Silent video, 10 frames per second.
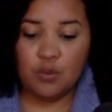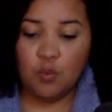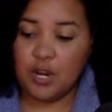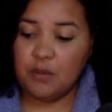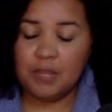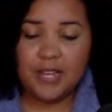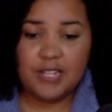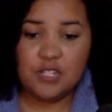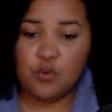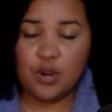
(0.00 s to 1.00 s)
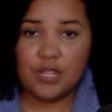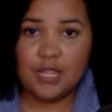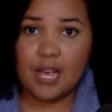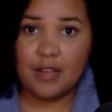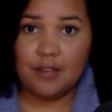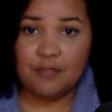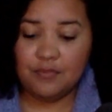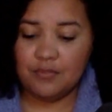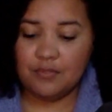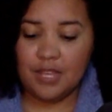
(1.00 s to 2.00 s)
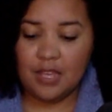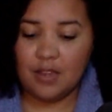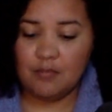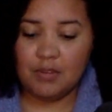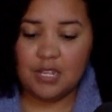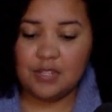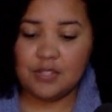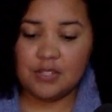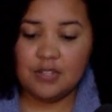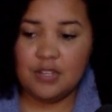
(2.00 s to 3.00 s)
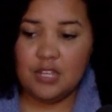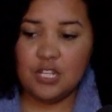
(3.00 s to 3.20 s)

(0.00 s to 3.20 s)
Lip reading: workplace or love, Aries.